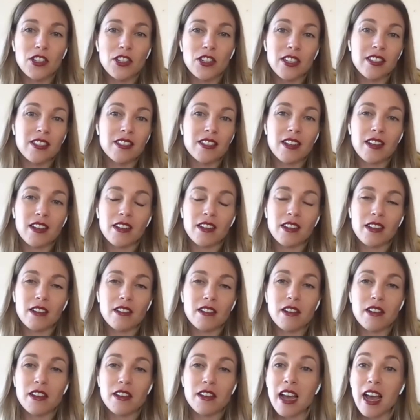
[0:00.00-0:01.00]
just
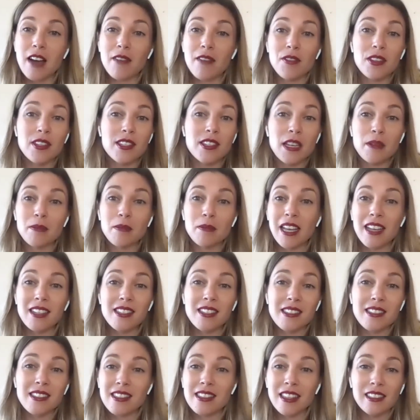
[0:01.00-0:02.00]
gonna have the same
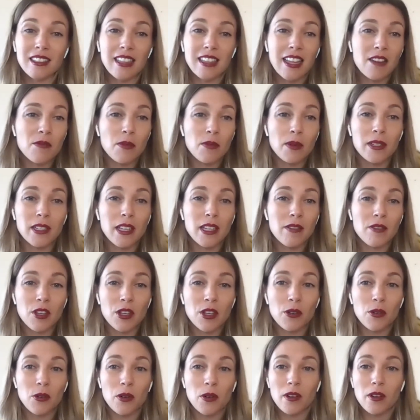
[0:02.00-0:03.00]
lessons that life would give
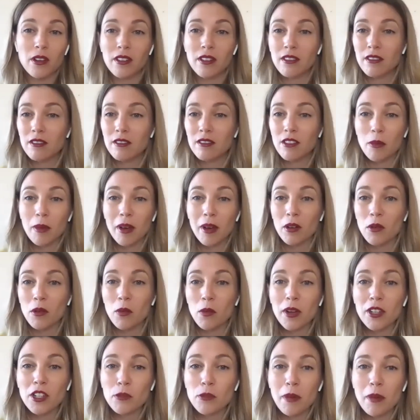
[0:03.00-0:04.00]
you no matter
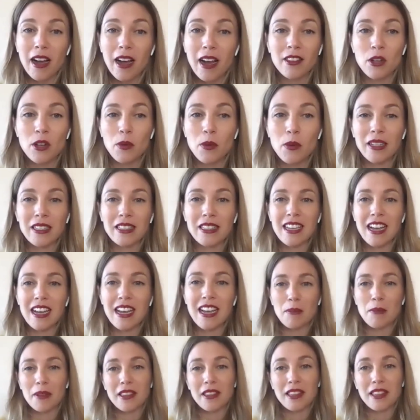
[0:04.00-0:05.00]
which path you went
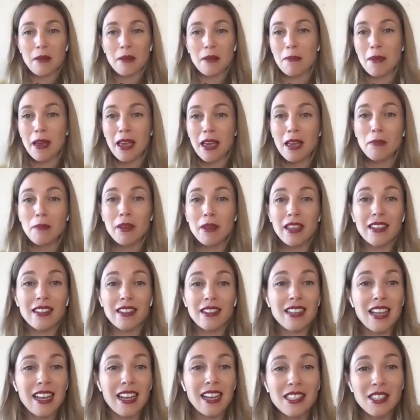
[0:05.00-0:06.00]
down, but they may be
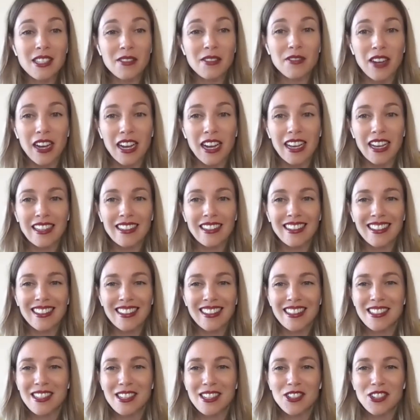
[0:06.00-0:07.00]
intensified.
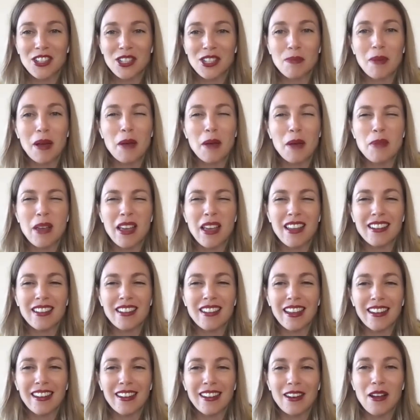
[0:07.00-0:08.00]
This is just my
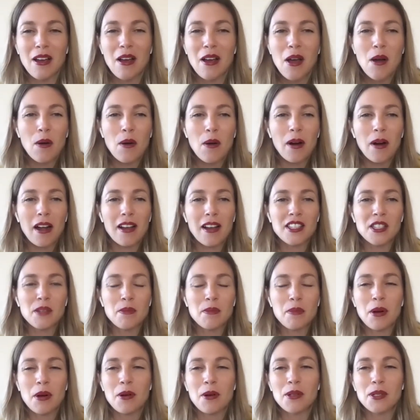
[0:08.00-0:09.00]
opinion, or I
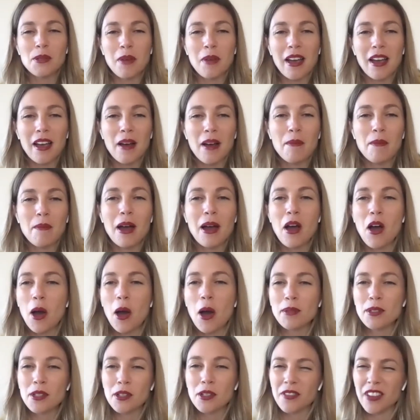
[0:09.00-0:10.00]
suppose my my
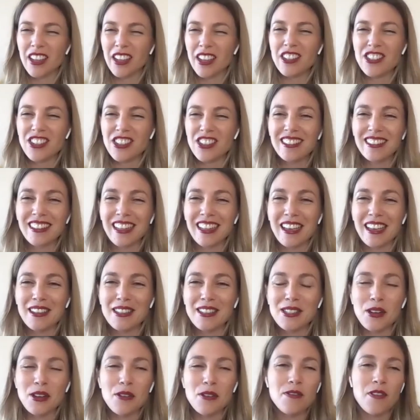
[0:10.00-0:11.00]
observation,
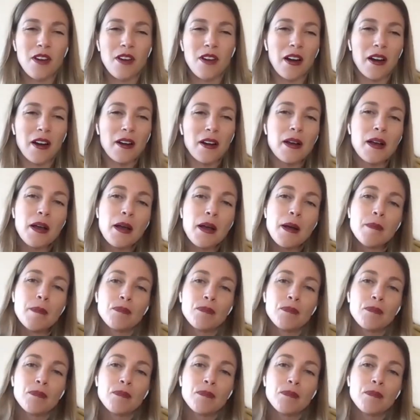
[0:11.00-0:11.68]
like so far,